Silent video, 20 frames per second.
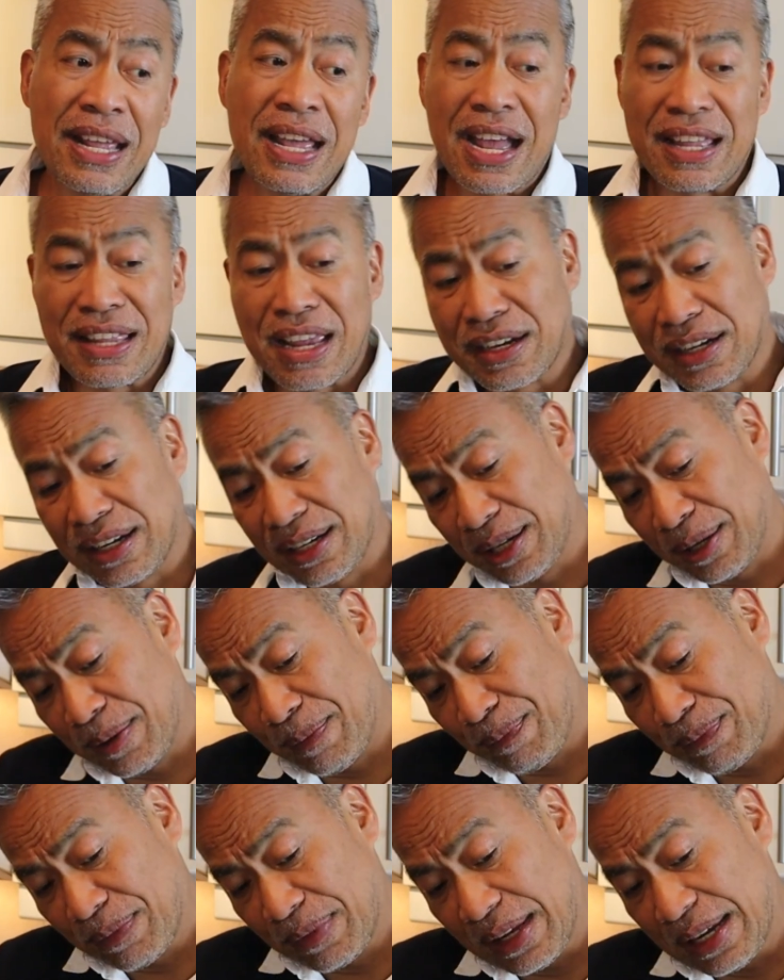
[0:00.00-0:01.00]

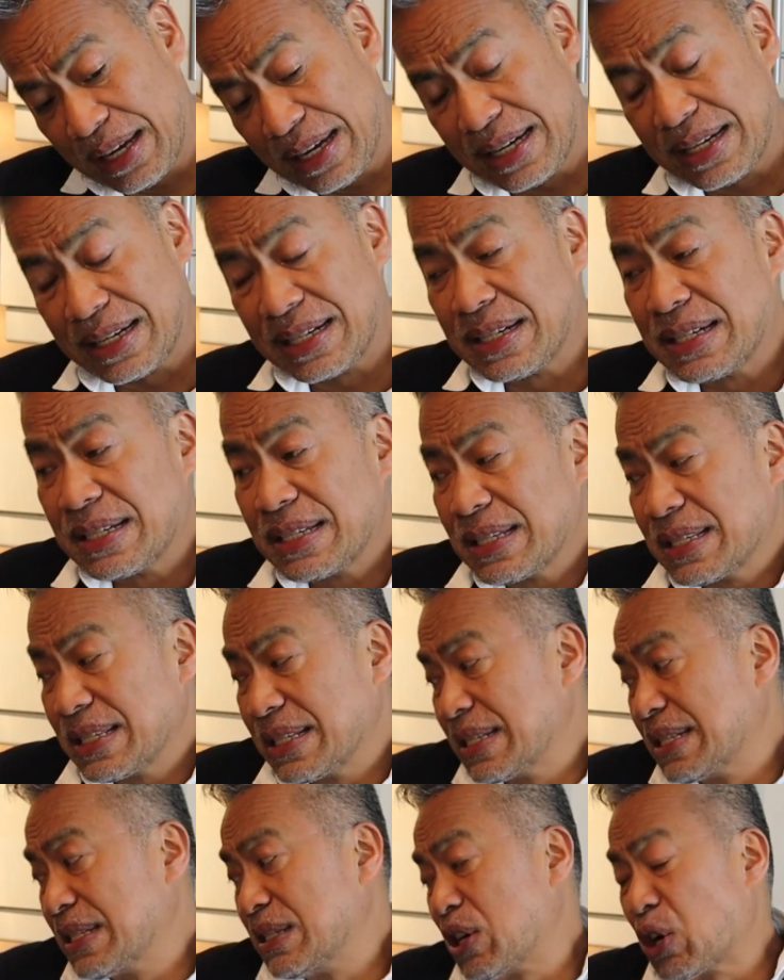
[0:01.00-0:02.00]
Another
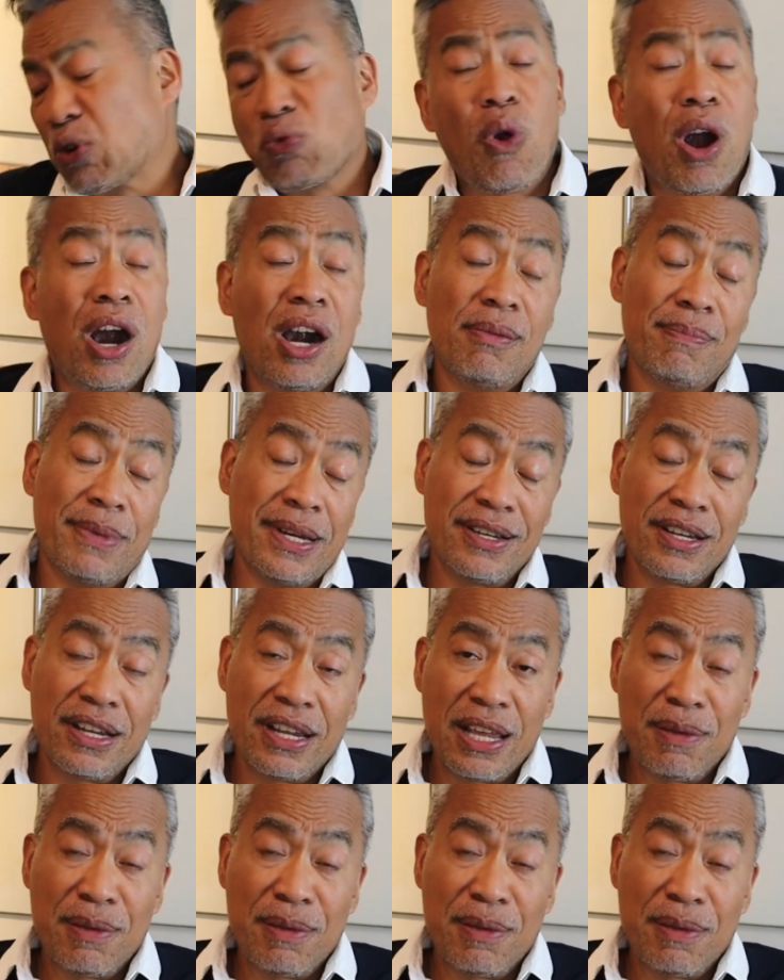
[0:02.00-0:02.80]
requirement